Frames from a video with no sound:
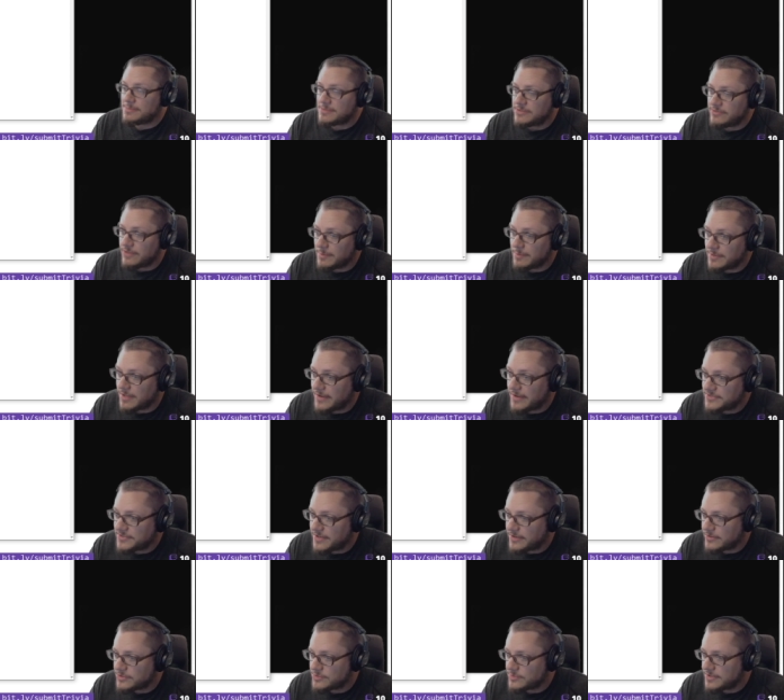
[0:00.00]
Development
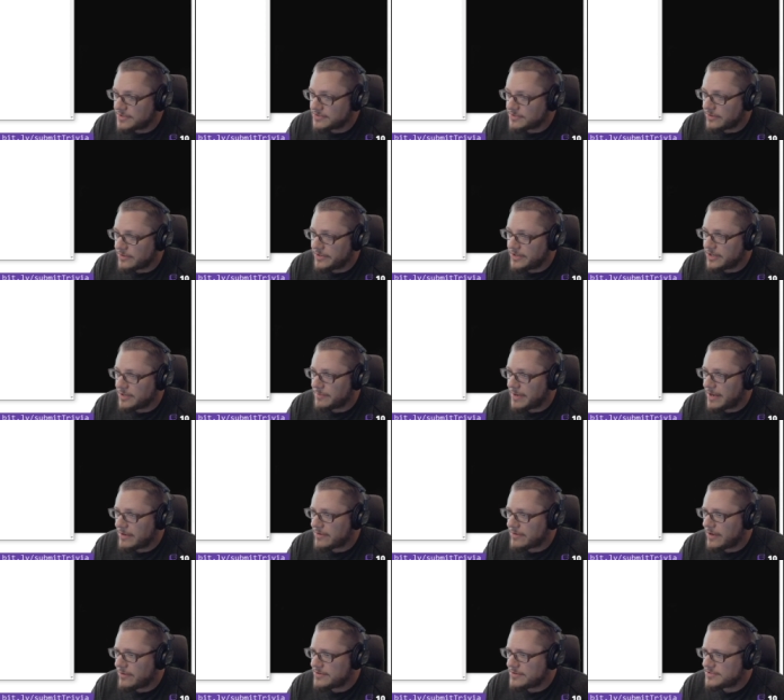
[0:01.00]
Lifecycle is what it's called here. But I
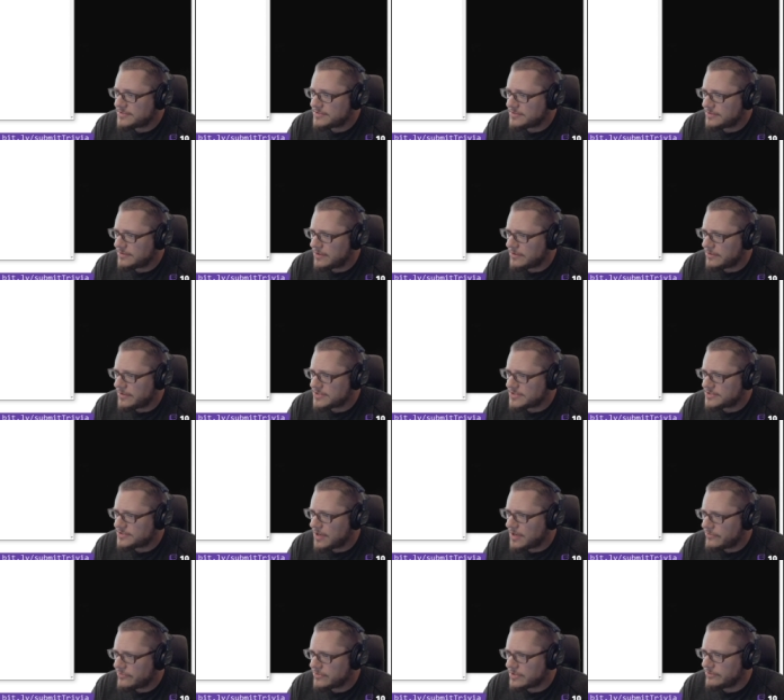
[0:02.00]
always call it
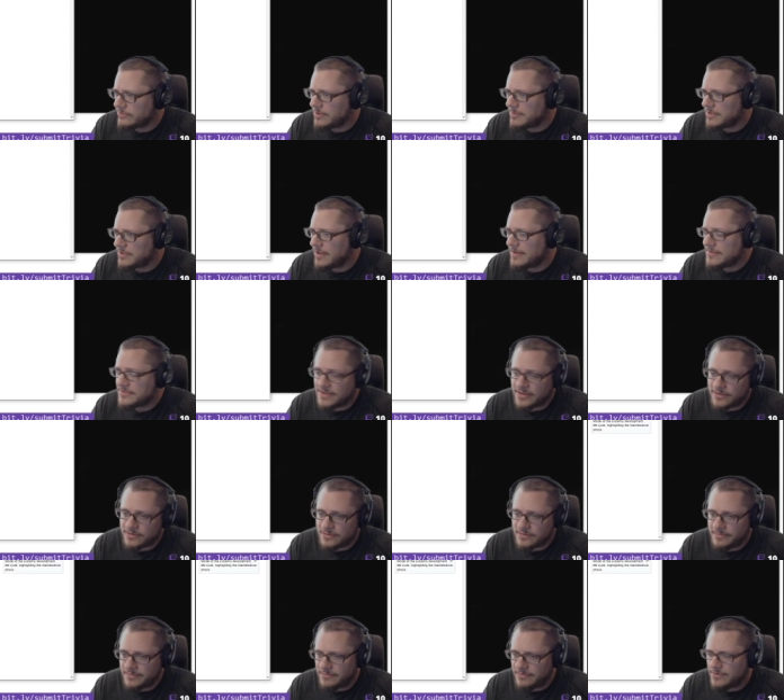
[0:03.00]
Software Development
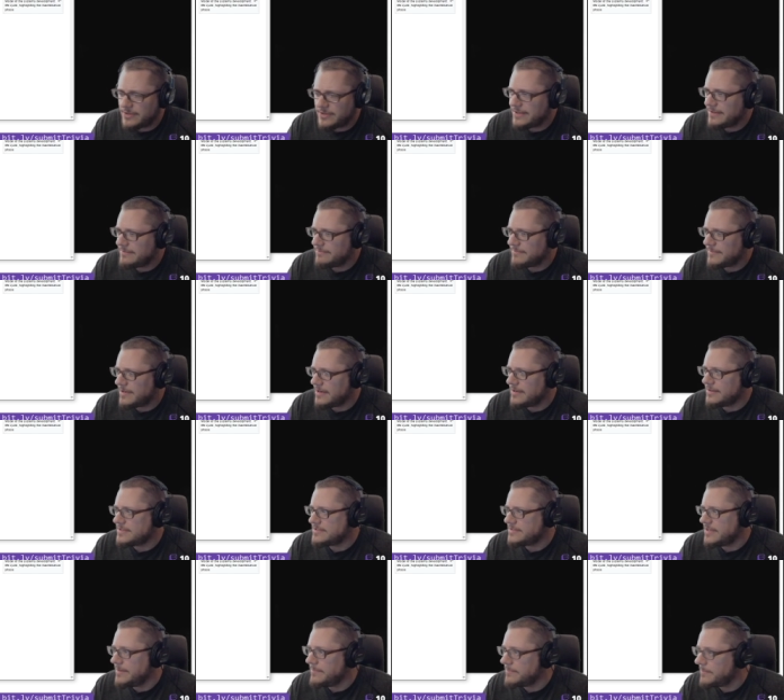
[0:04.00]
Lifecycle. Really kind of the
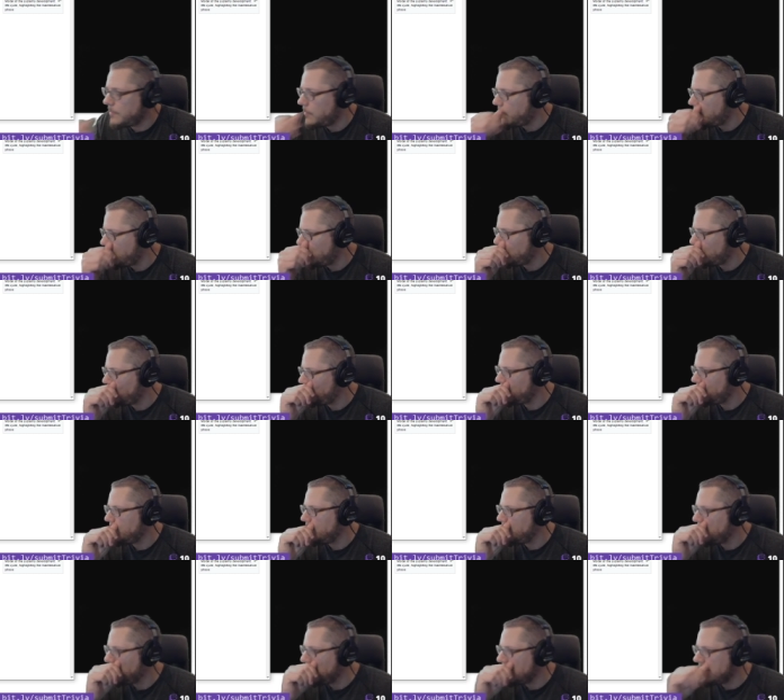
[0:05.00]
same.
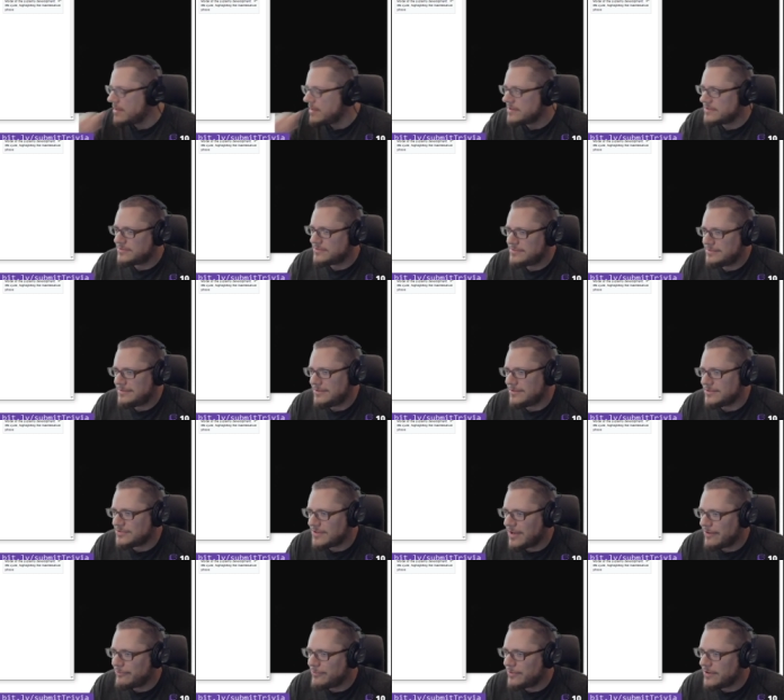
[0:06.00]

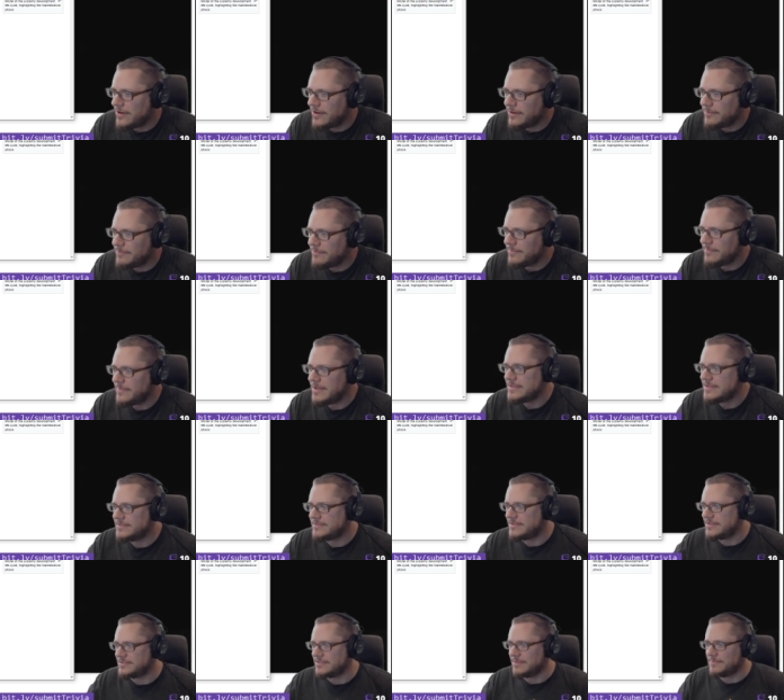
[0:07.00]
Software is
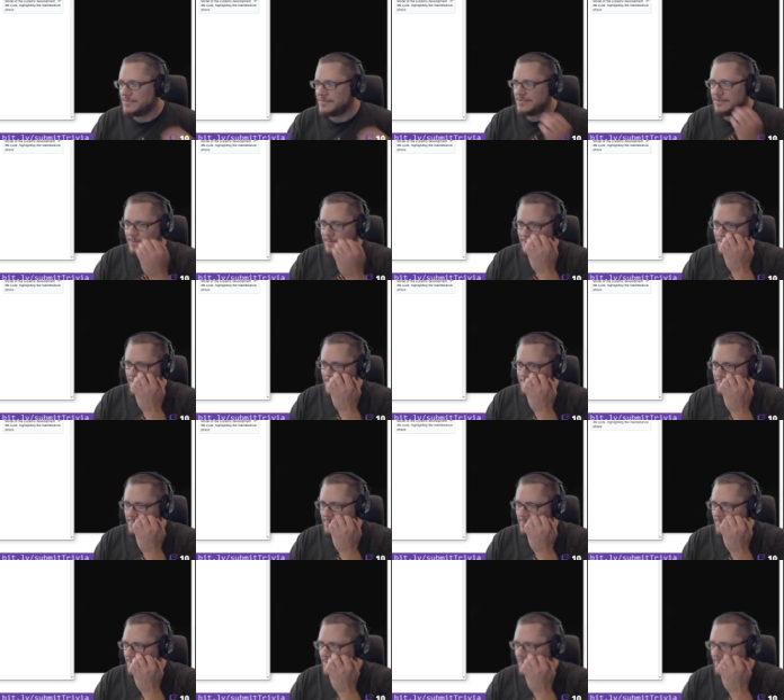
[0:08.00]
systems, right?
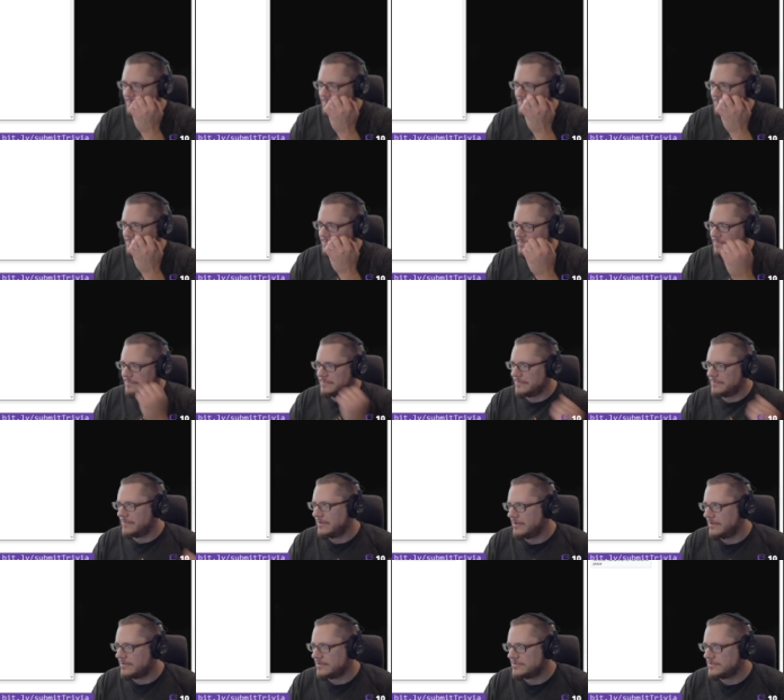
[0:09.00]
But
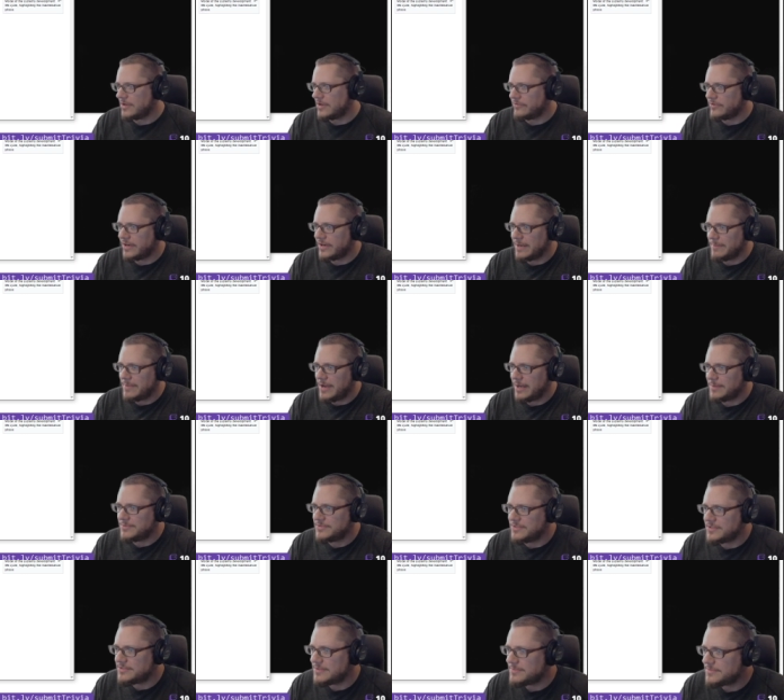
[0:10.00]
software can make up
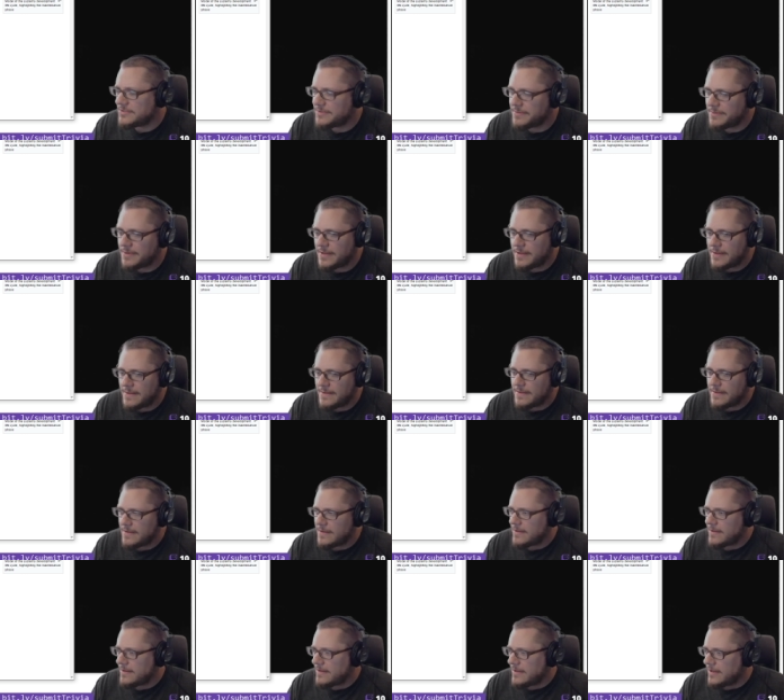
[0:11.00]
systems.
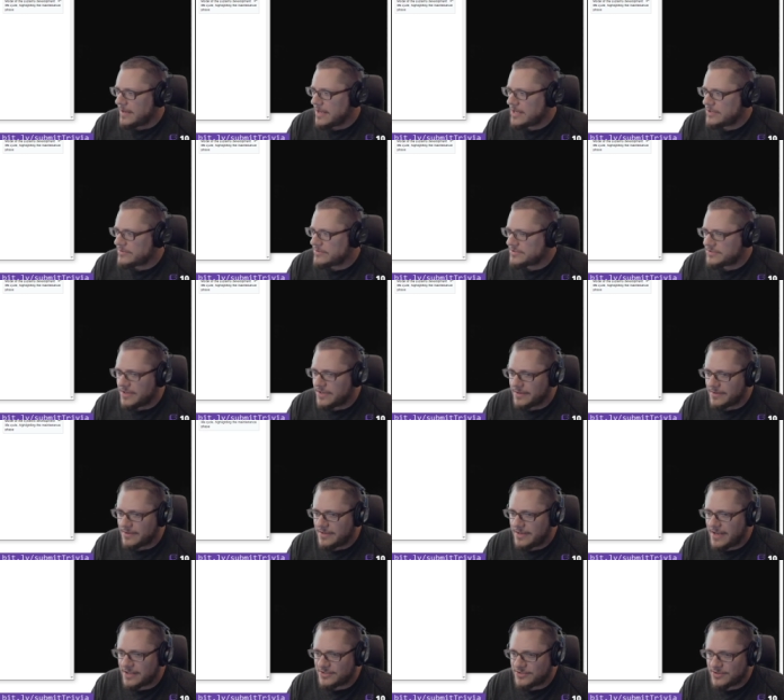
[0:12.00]
Interesting.
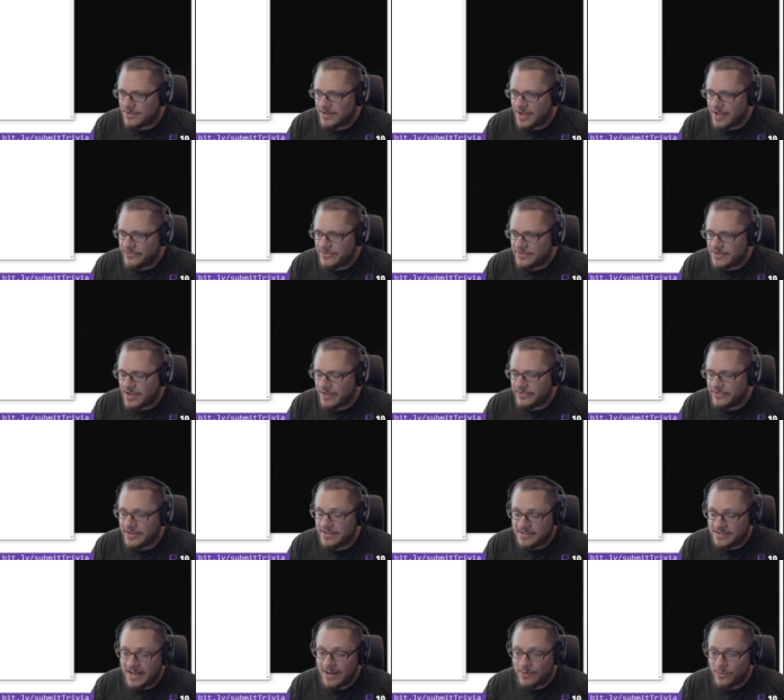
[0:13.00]
Yeah, turn it off and off
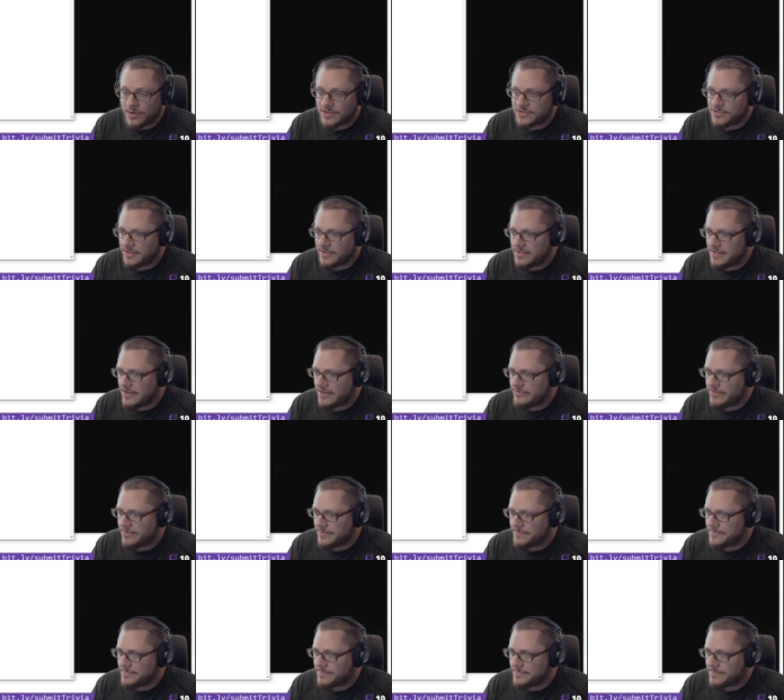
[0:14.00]
again. Did that work, Surly Dev?